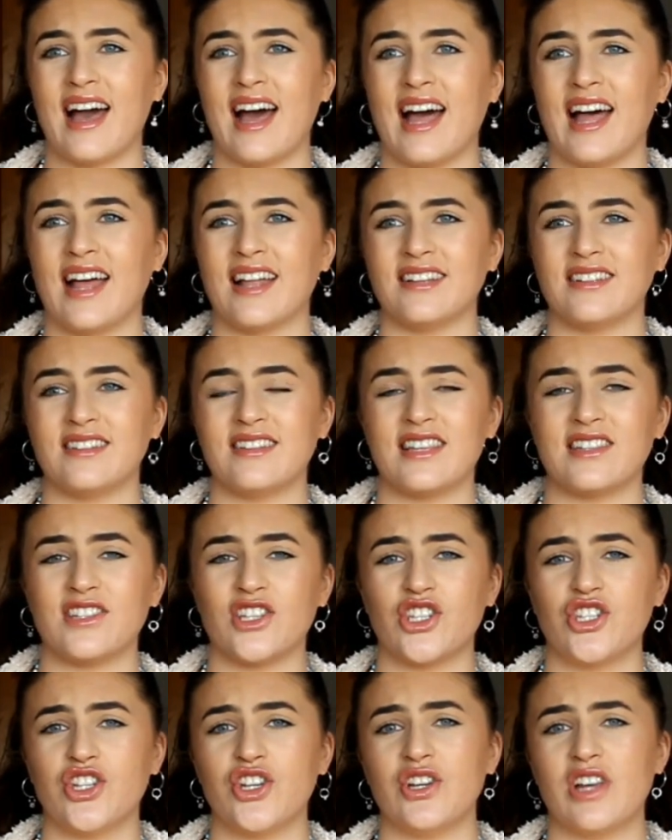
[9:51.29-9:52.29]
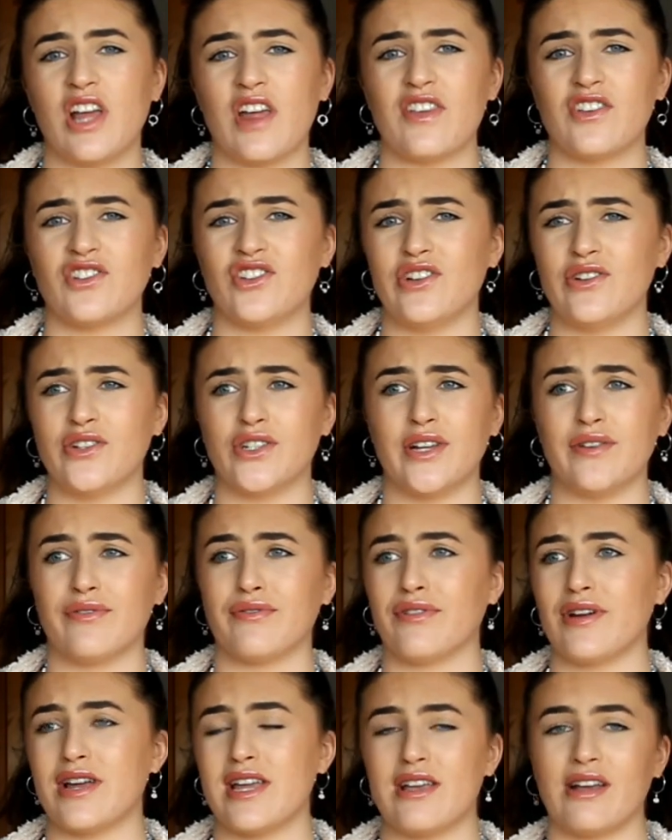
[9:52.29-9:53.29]
and there's a studio that's usually
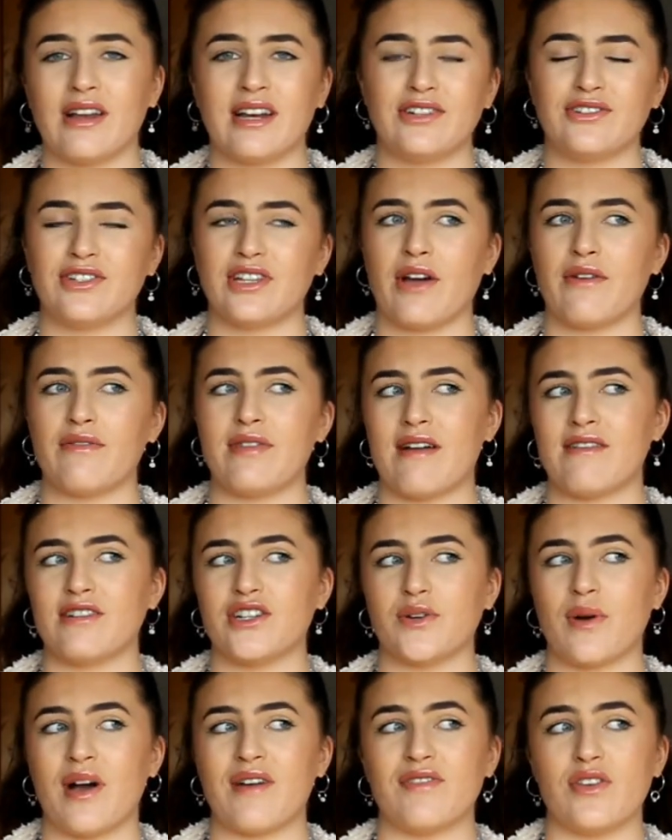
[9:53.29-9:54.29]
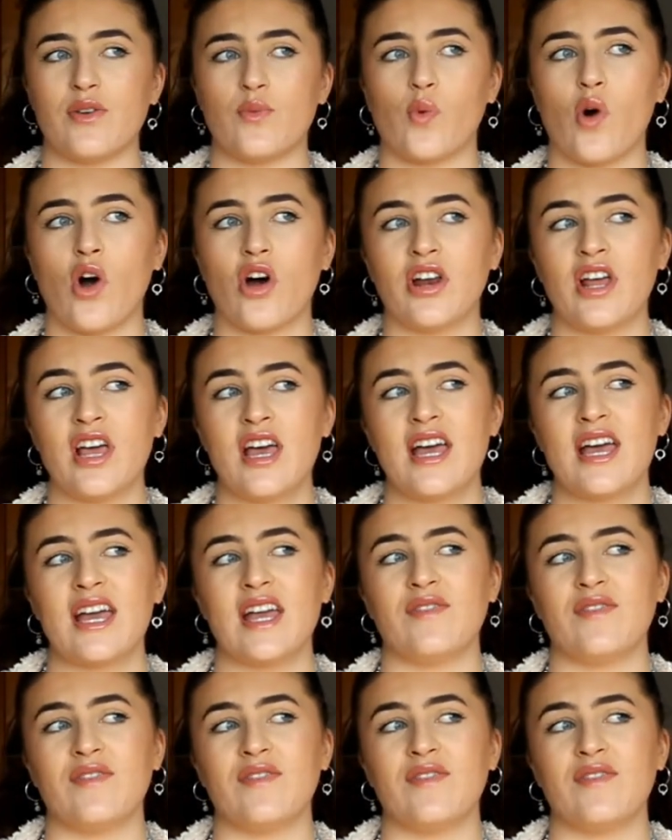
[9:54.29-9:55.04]
free. You can actually go in there and do whatever you want.